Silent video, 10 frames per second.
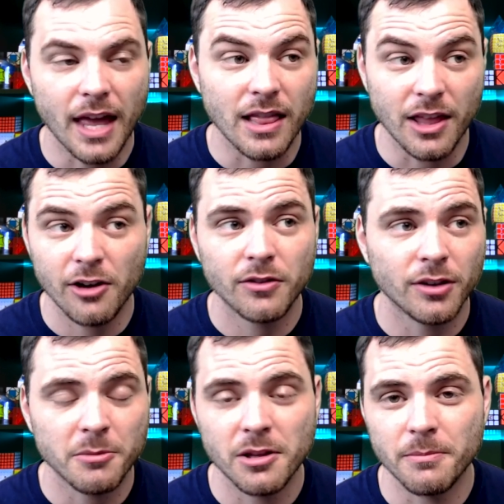and they're
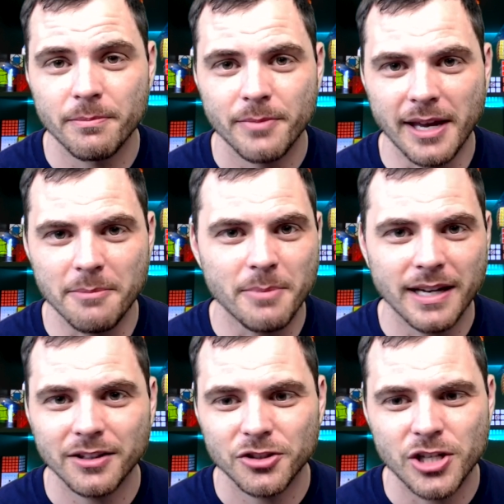some of the like
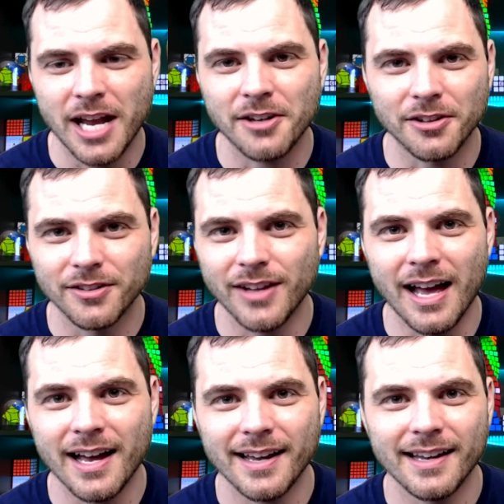biggest channels
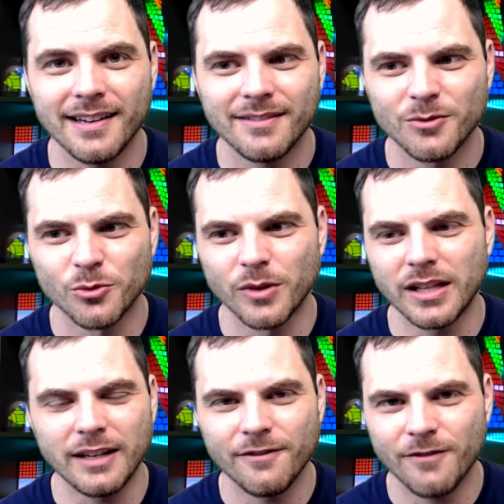I
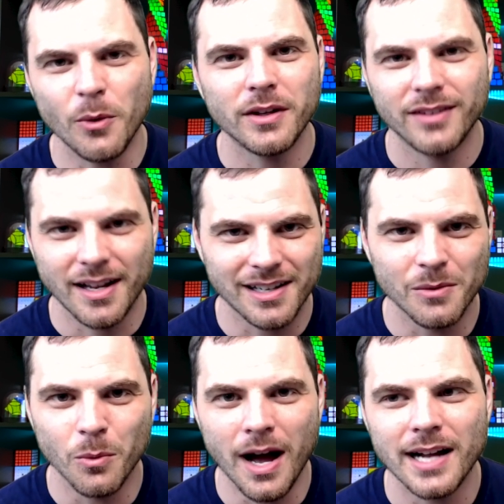really focus on
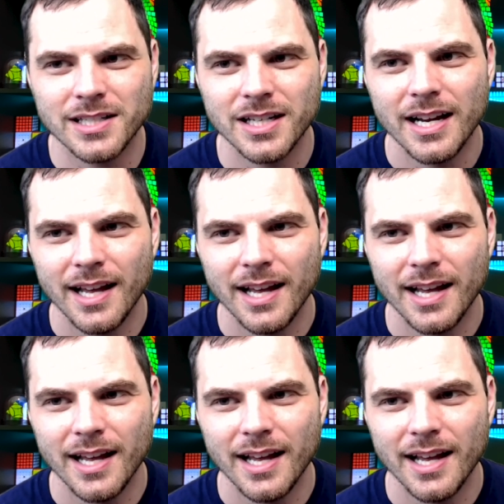and watch.